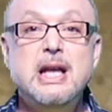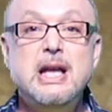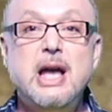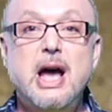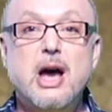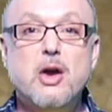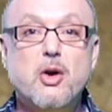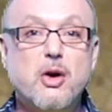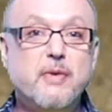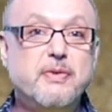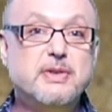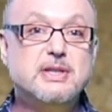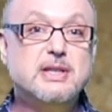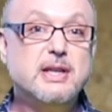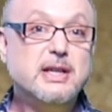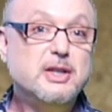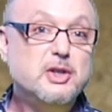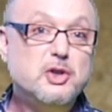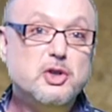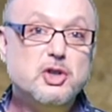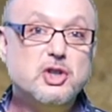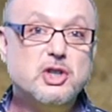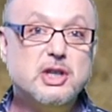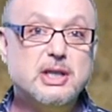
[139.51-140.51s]
And all of a sudden
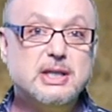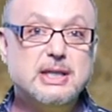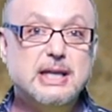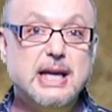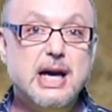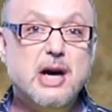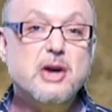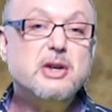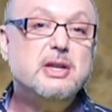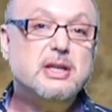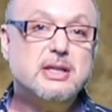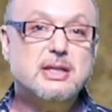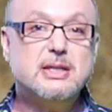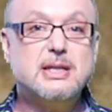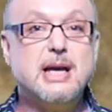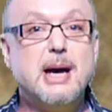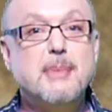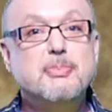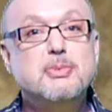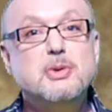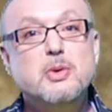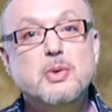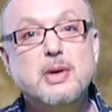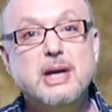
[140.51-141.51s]
you shut down, you
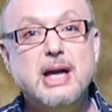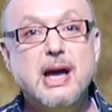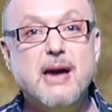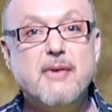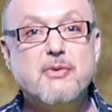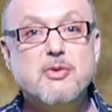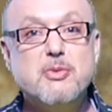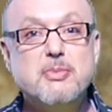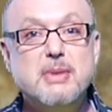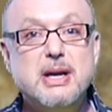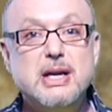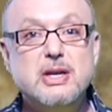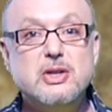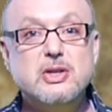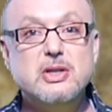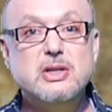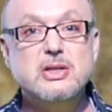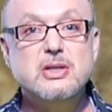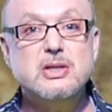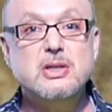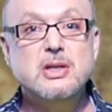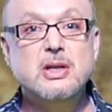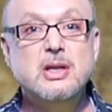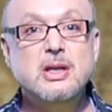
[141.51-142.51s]
stop doing
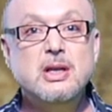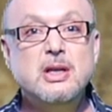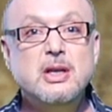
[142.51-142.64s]
affirmations,